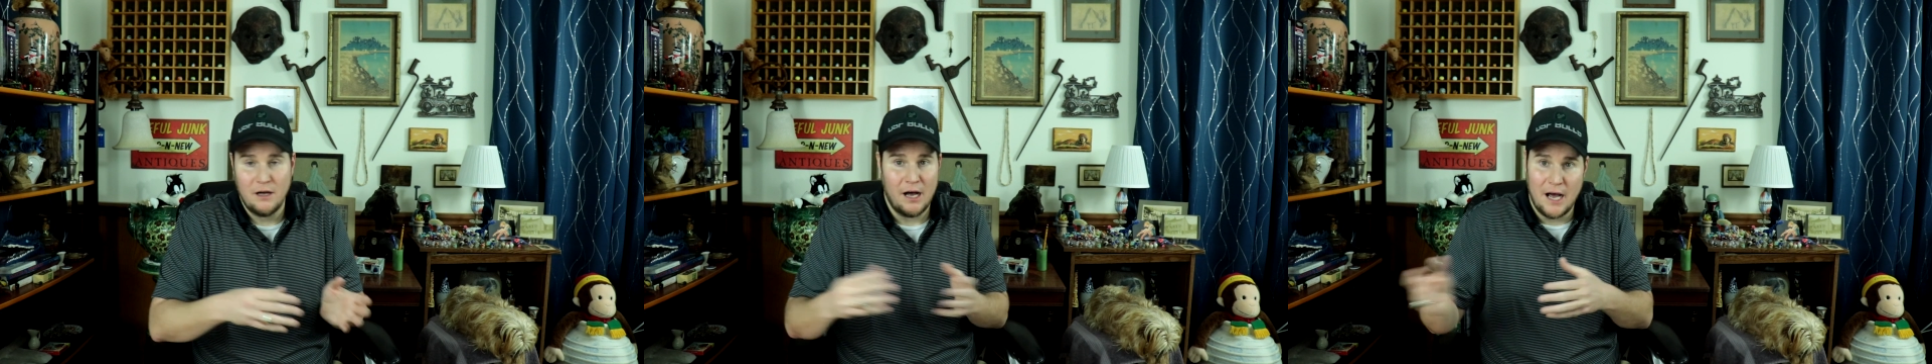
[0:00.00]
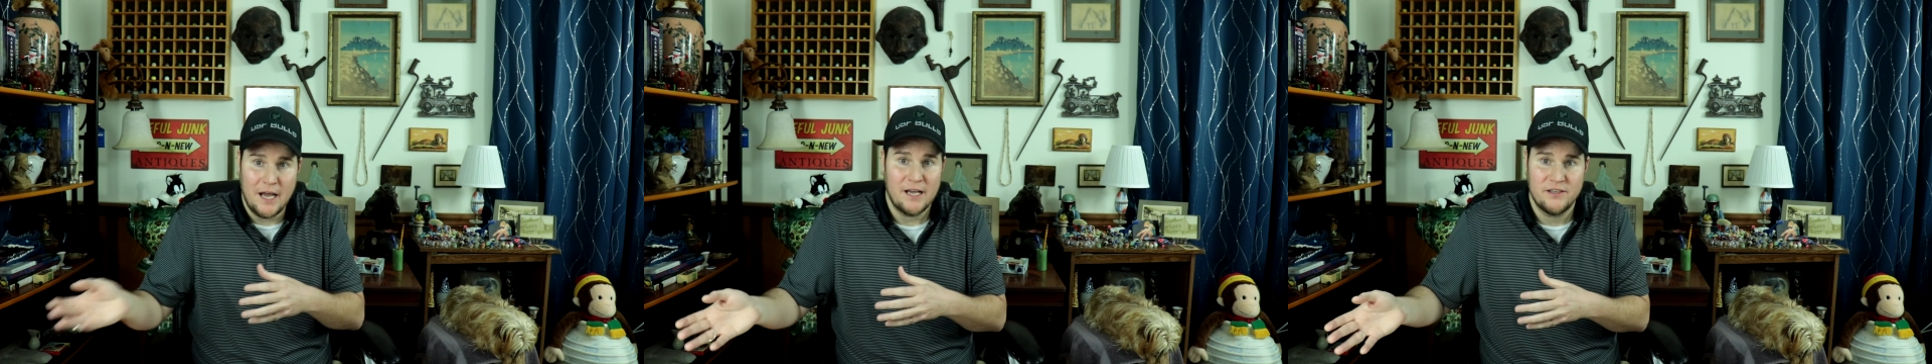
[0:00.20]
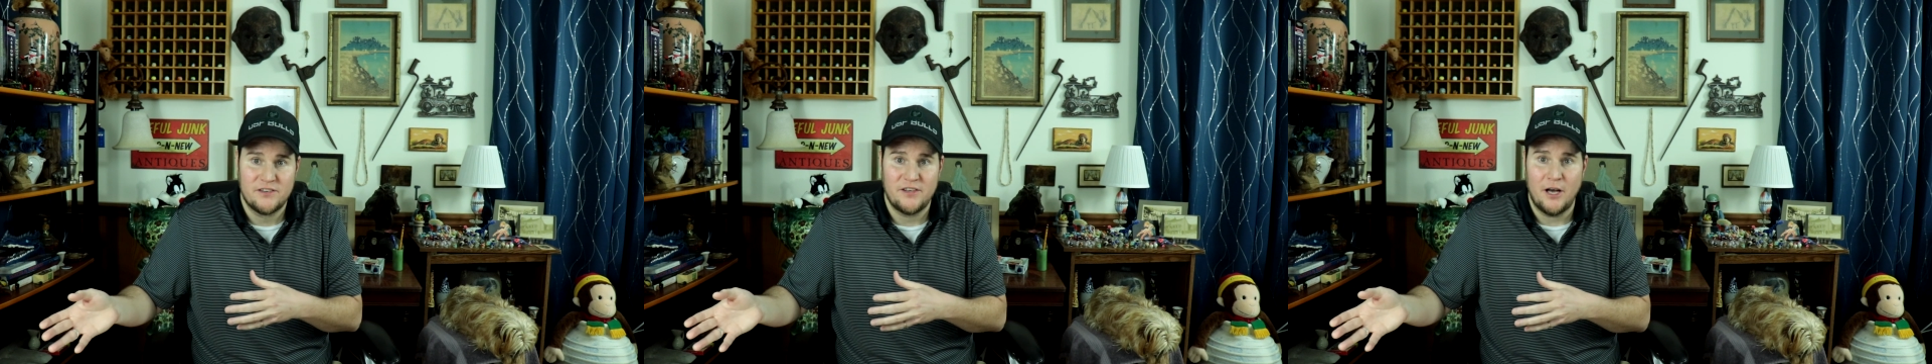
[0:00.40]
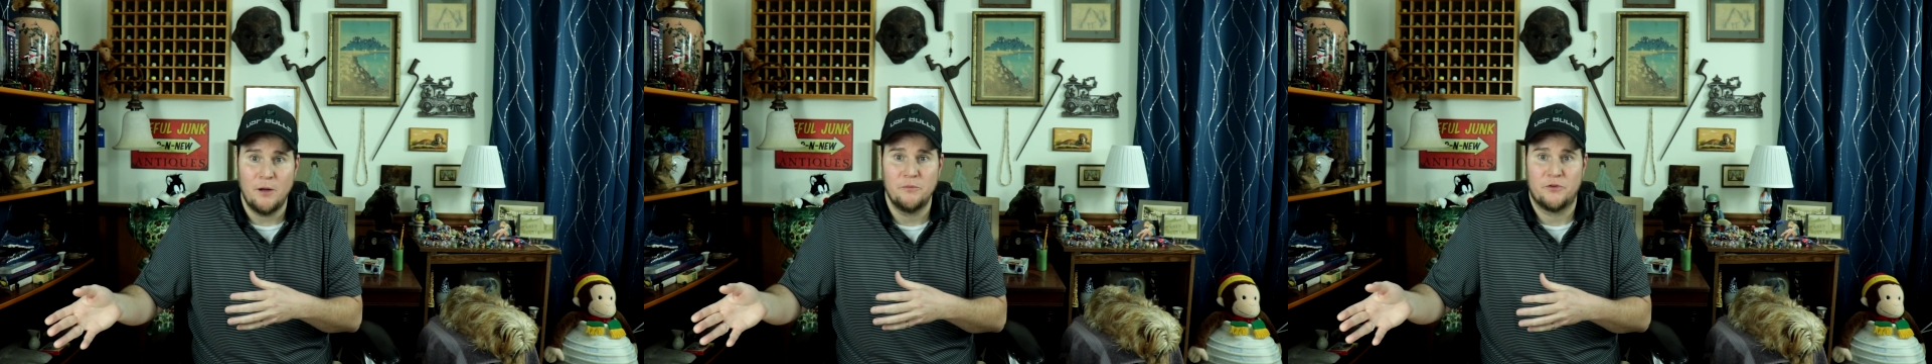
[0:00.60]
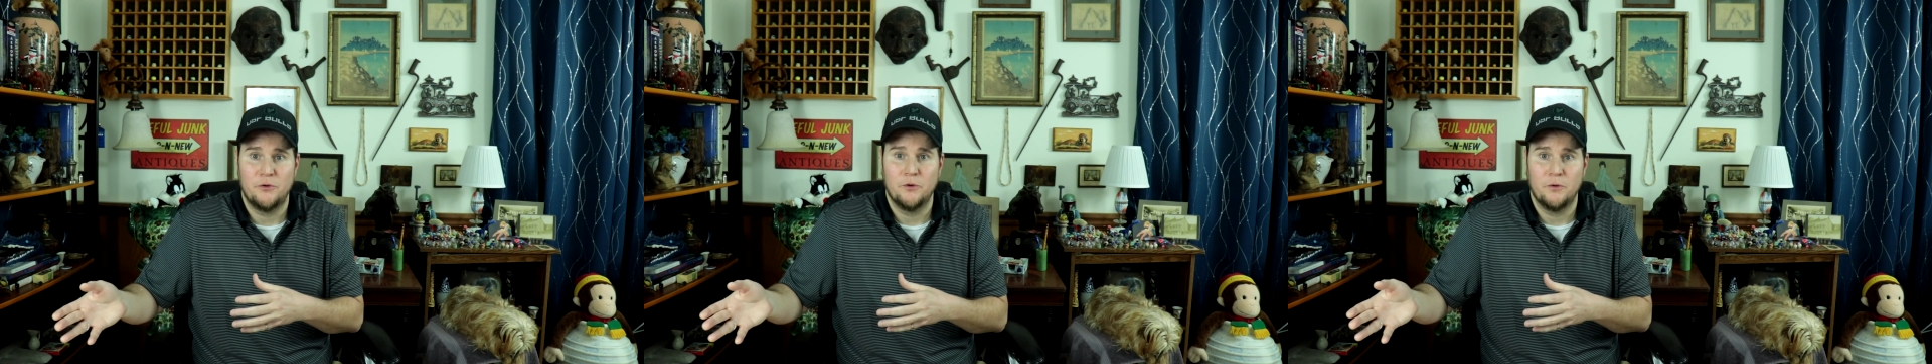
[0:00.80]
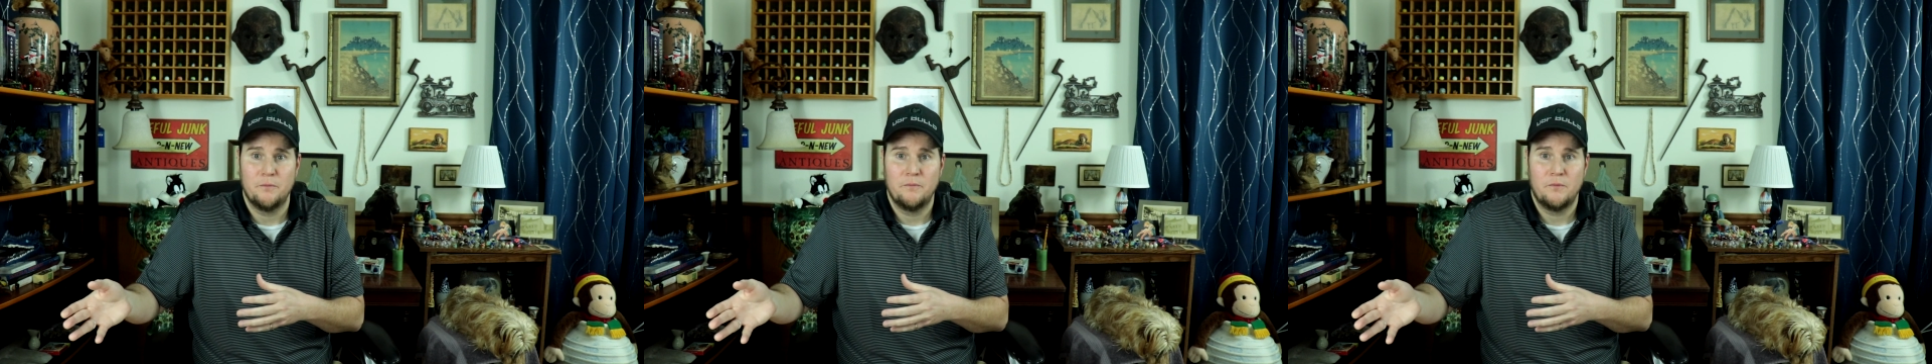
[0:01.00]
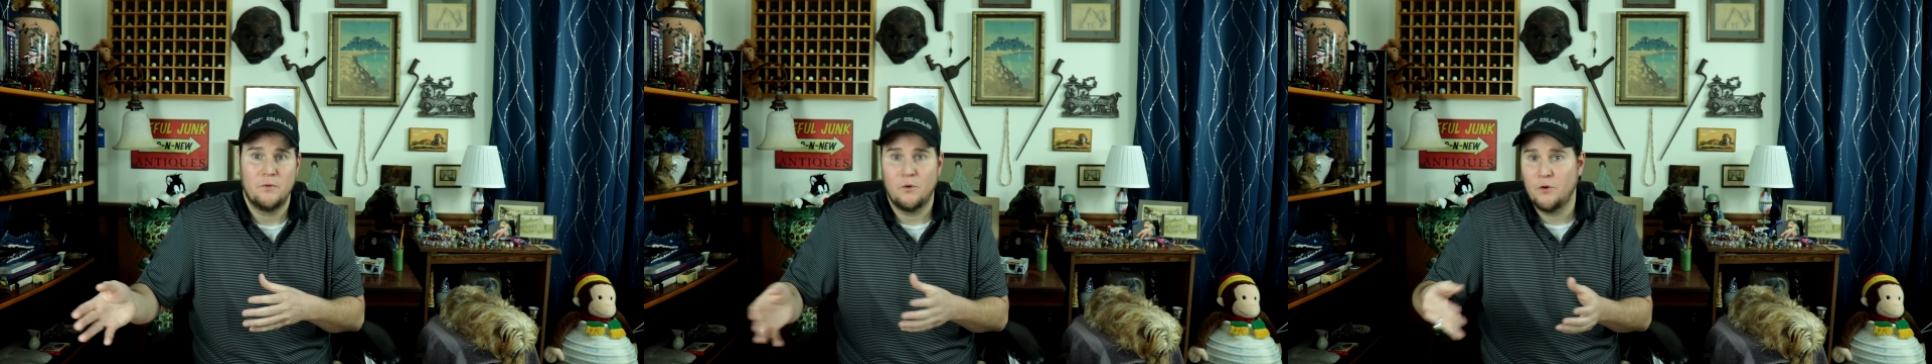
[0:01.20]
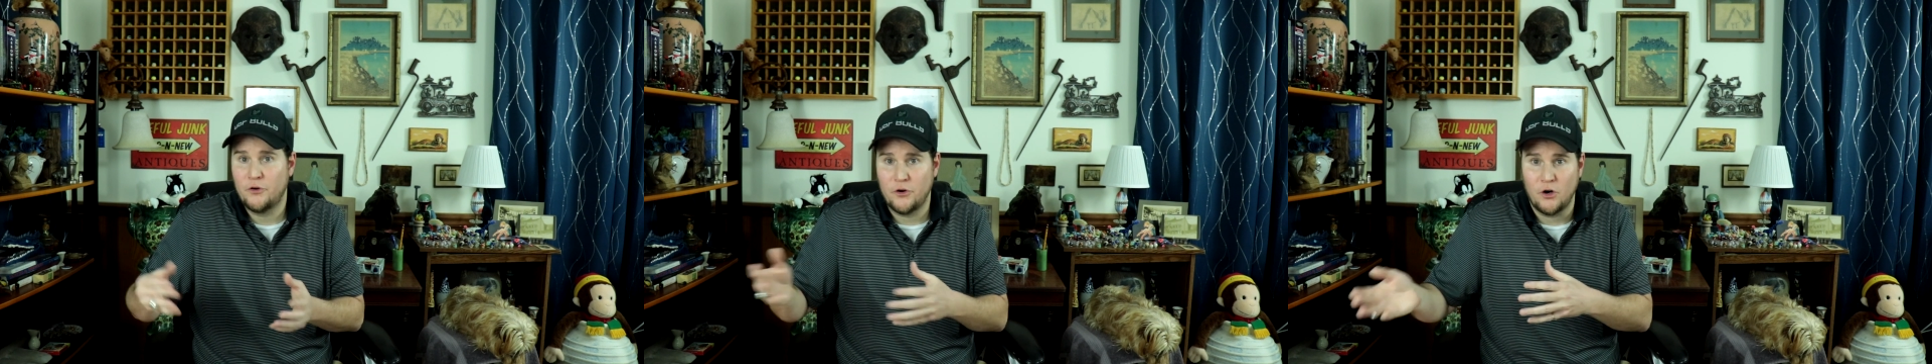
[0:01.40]
I can sell them to him
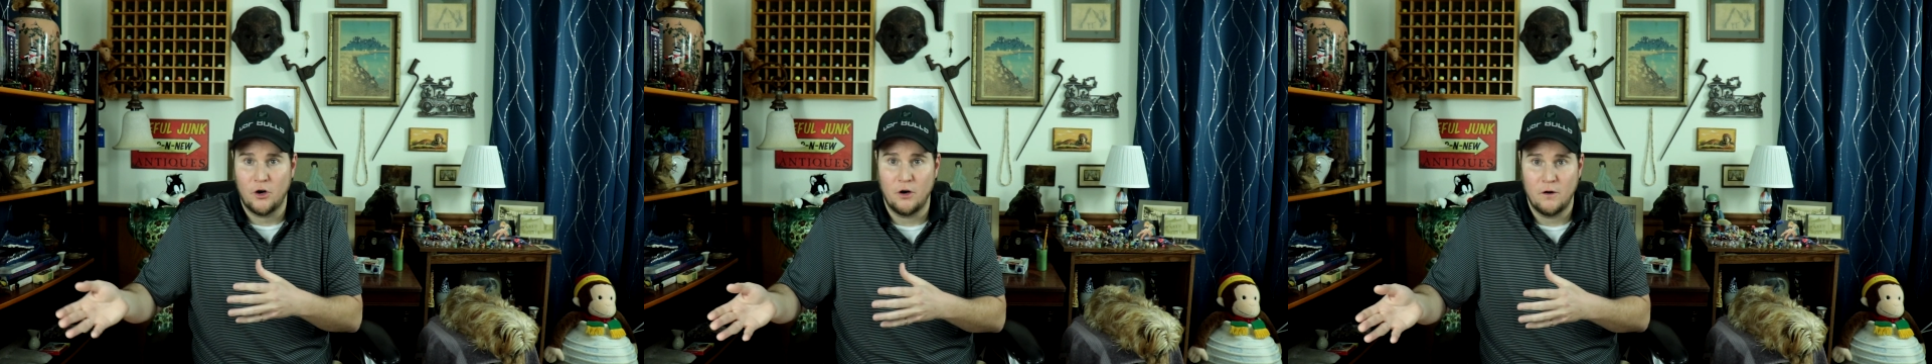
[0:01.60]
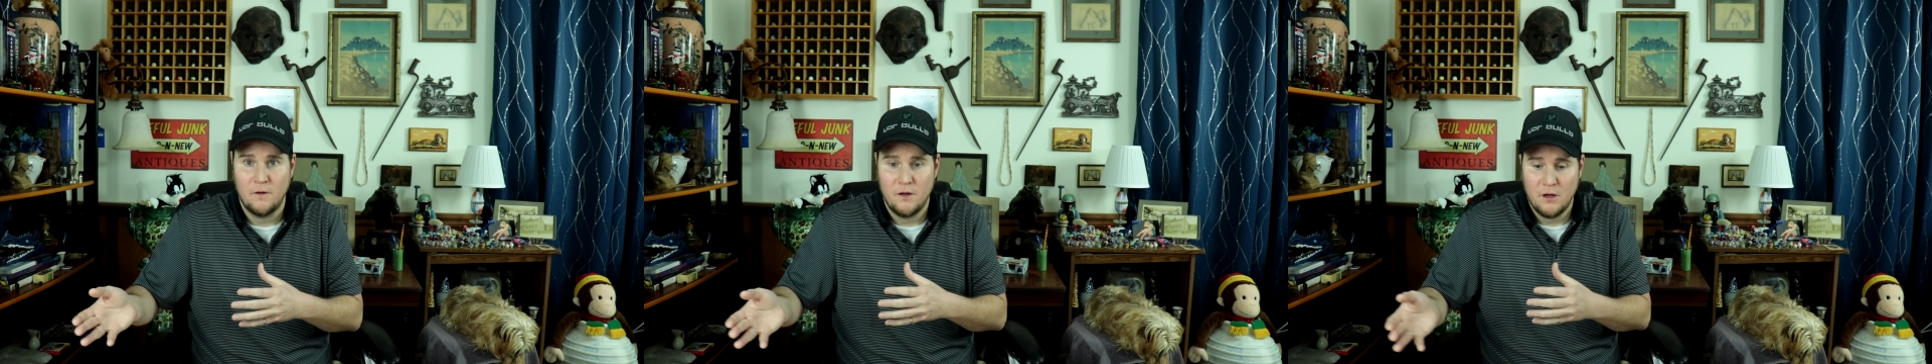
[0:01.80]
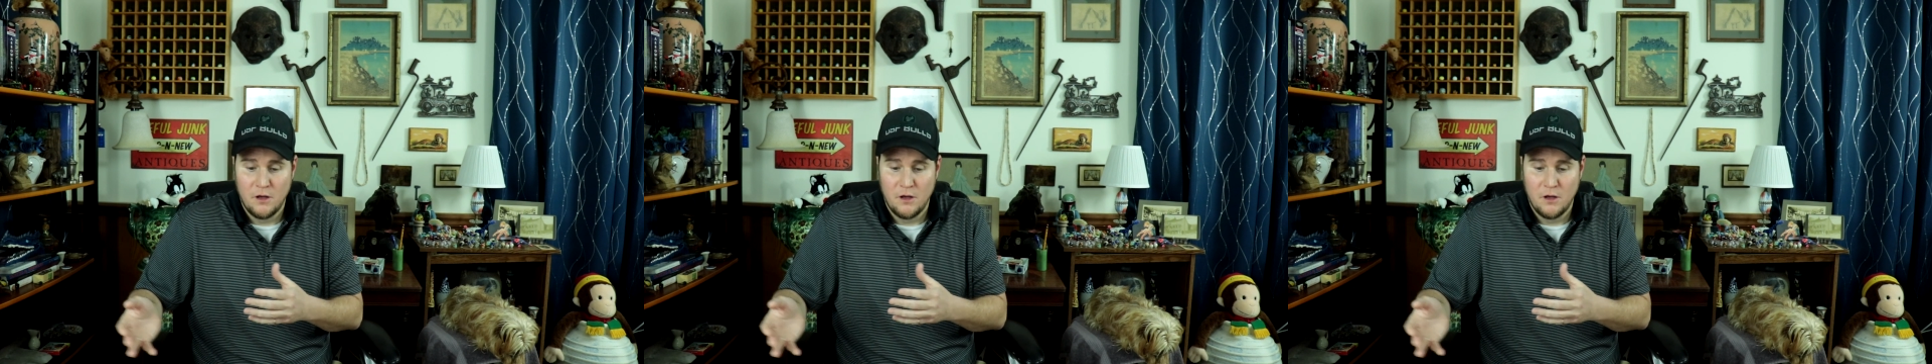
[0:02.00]
or to her.